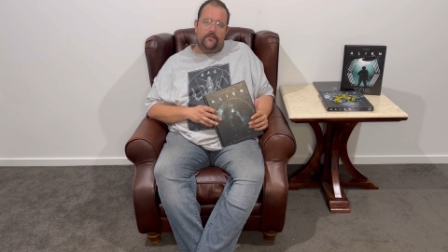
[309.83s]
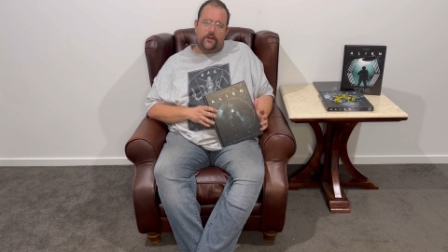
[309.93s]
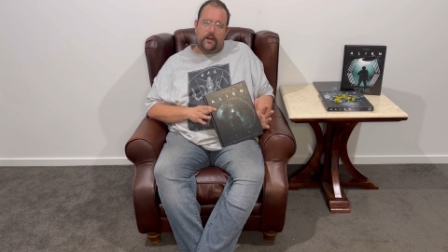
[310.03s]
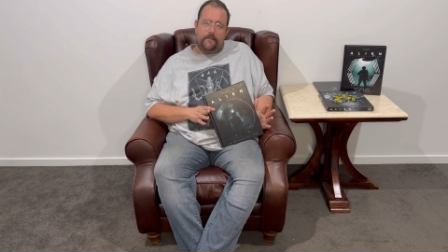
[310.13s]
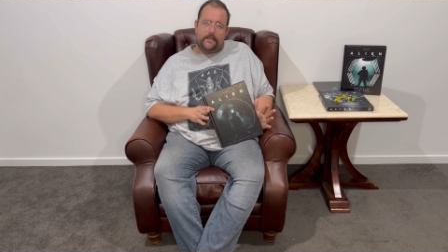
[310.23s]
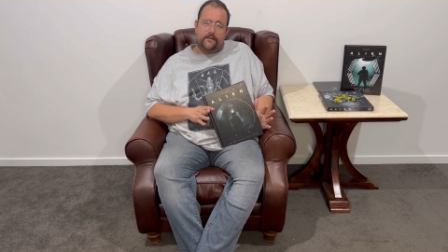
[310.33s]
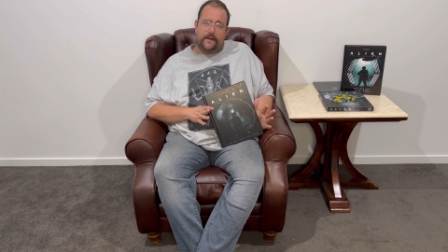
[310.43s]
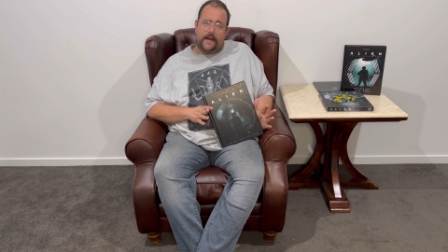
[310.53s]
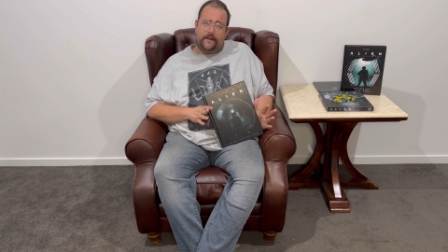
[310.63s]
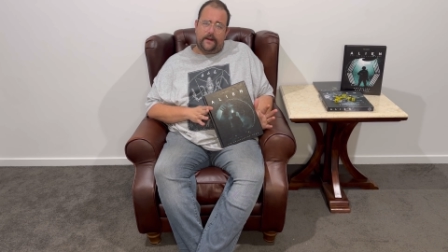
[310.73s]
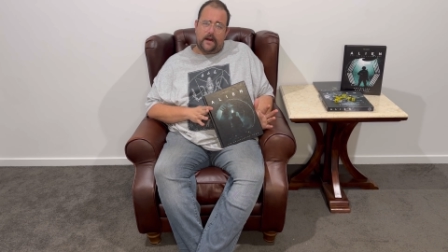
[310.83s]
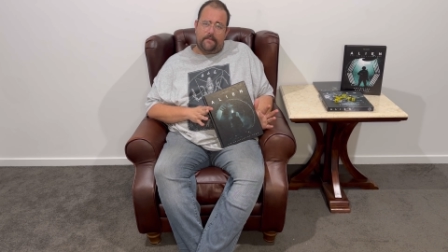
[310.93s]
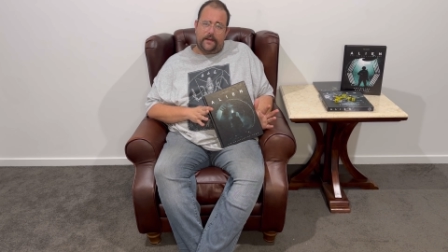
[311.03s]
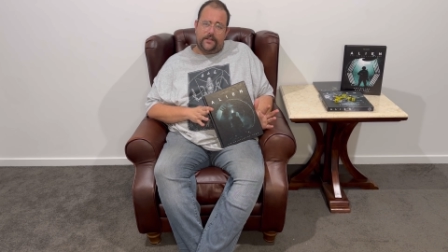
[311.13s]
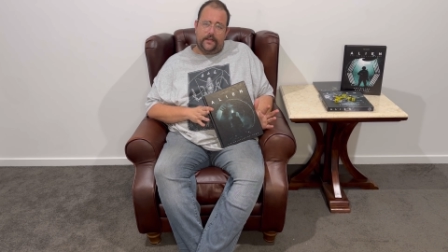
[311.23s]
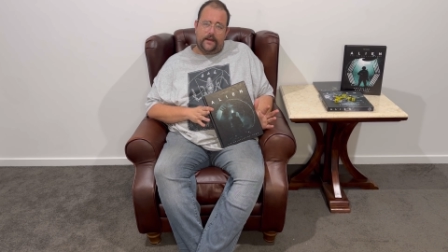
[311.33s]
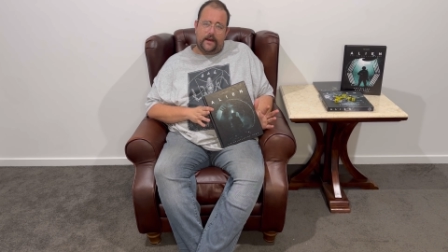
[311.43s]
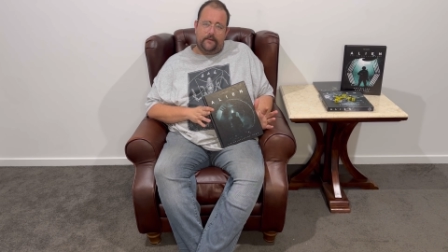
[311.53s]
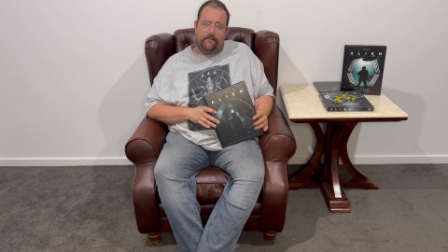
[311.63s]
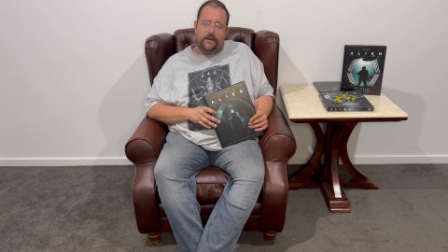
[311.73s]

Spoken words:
dynamics of the Alien RPG game